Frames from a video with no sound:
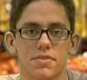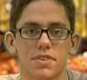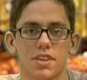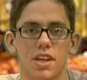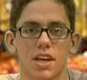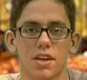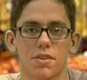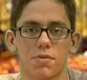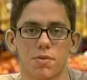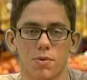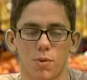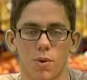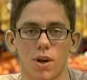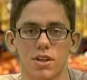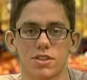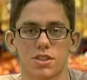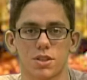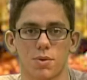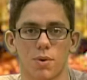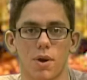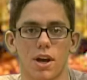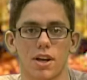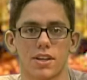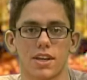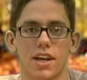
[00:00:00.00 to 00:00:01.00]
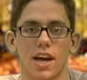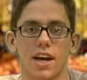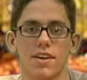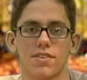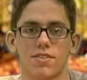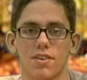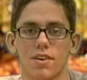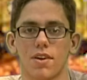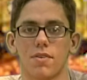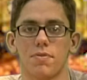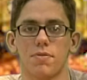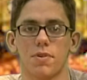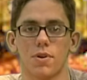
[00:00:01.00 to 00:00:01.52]
Thanks for watching,
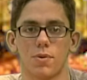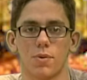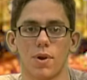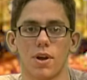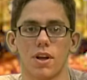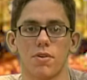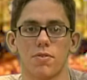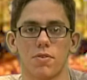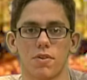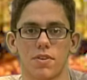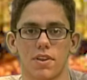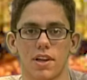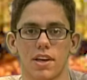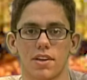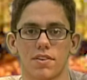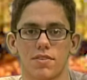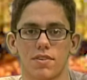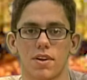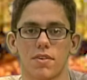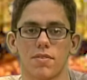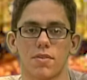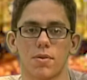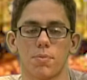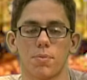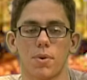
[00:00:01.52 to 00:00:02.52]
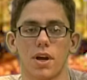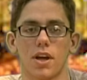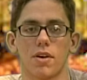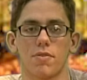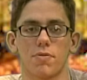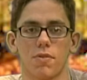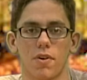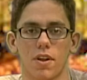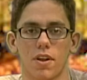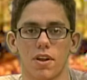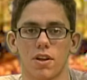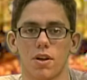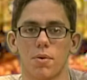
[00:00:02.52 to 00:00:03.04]
Wildcats. If you're ready for Thanksgiving break,
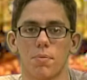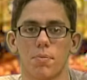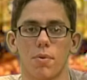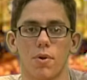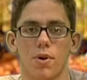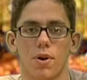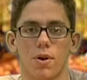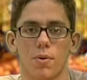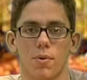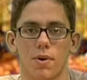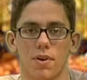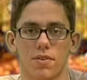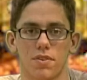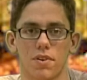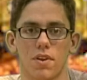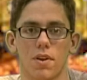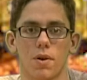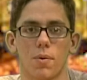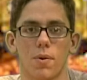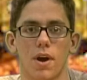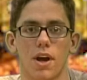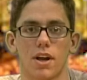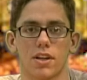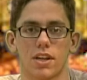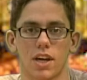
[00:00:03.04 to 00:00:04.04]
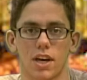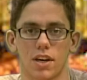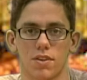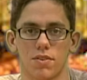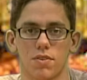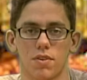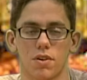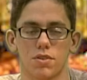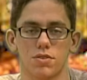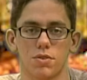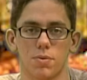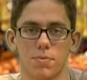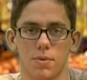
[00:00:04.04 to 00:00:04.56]
follow your boy, Wesley the Wildcat, on
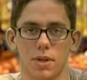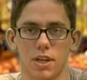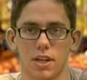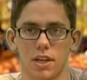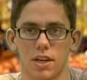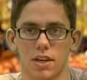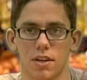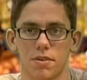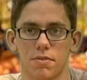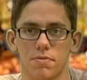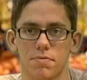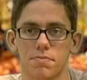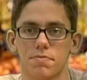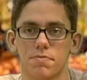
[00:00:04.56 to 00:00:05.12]
social media.